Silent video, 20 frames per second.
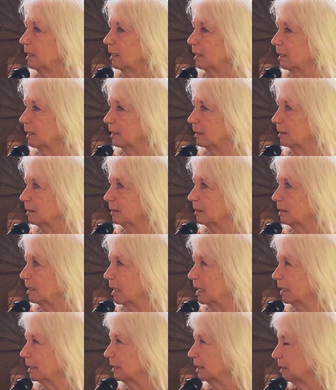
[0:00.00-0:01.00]
And
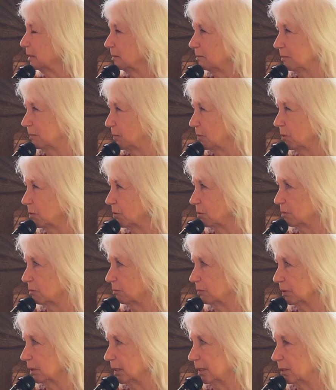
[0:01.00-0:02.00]
I didn't know
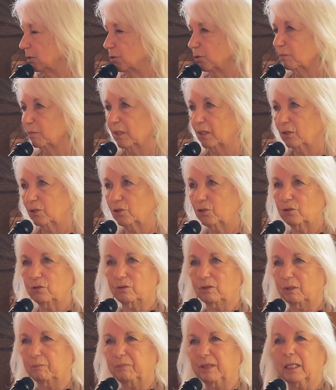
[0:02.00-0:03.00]
really too
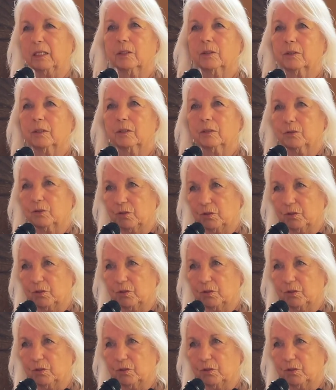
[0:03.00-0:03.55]
much about it,